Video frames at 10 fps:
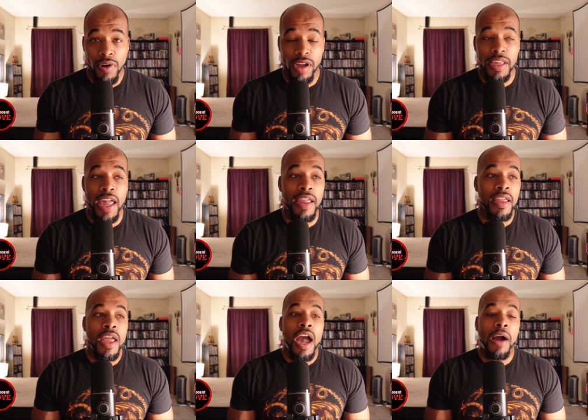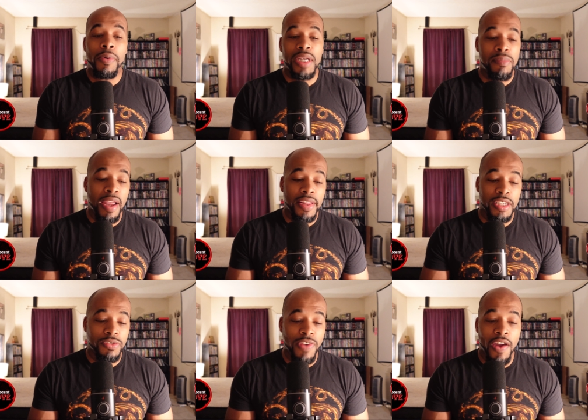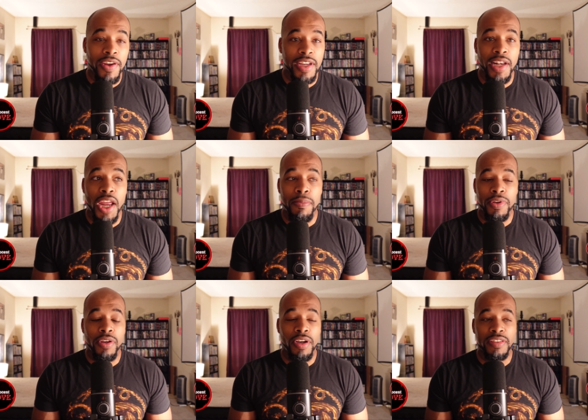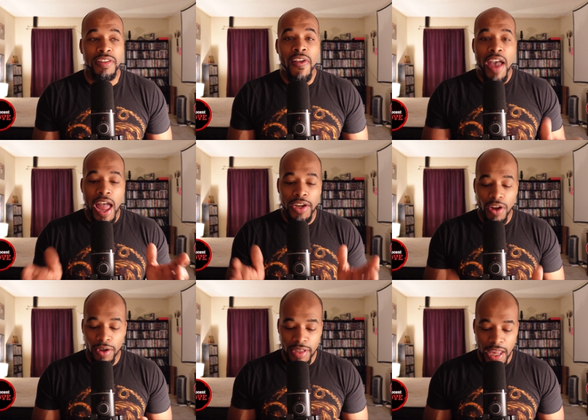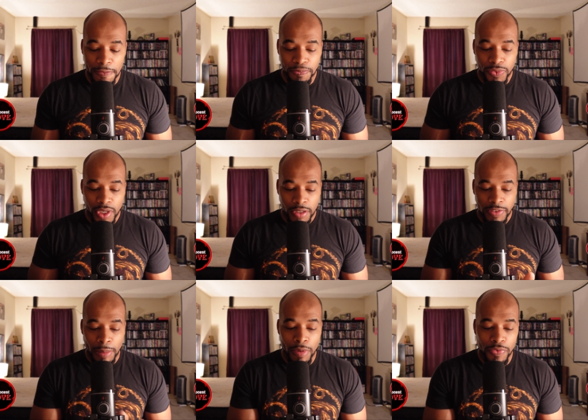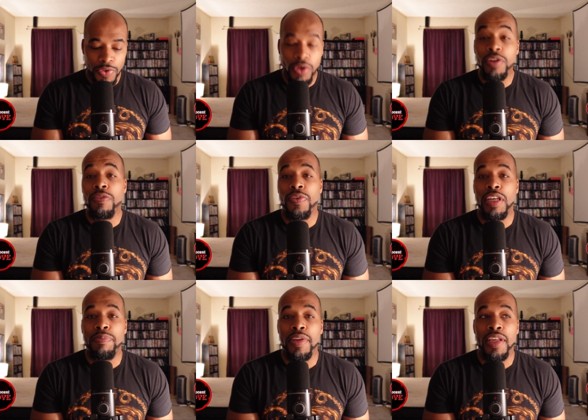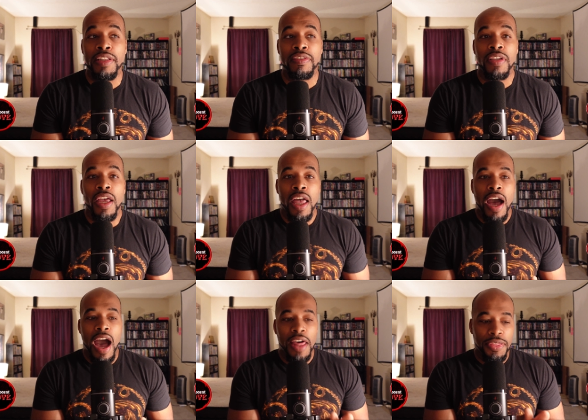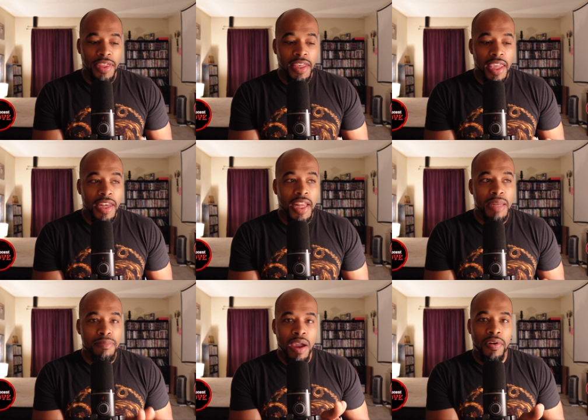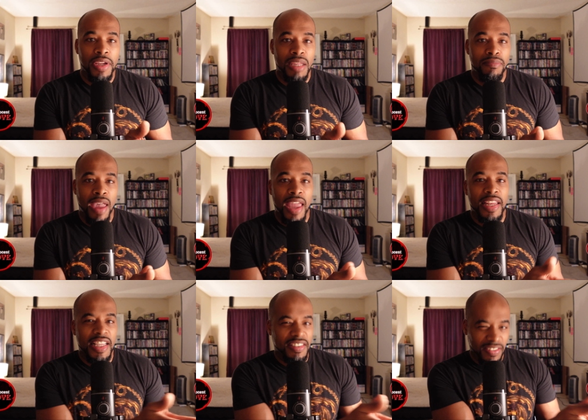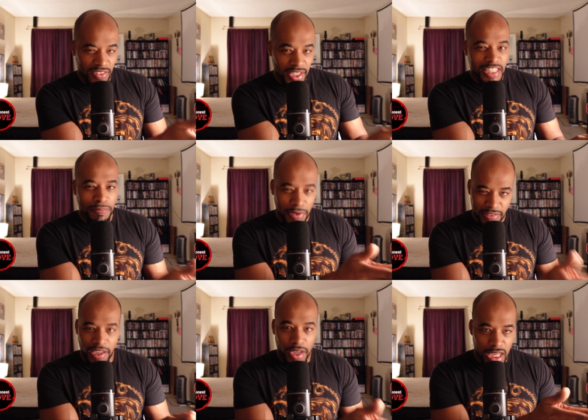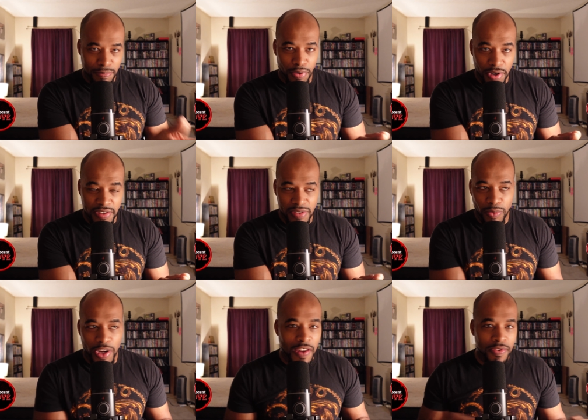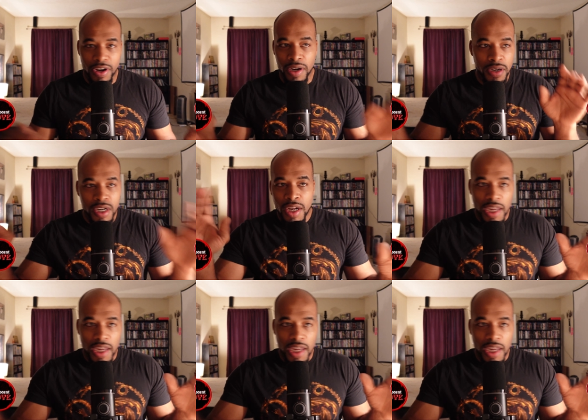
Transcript: Okay, I want to make this very clear because I know that some of you in the Philippines are thinking that American man is this particular person, whatever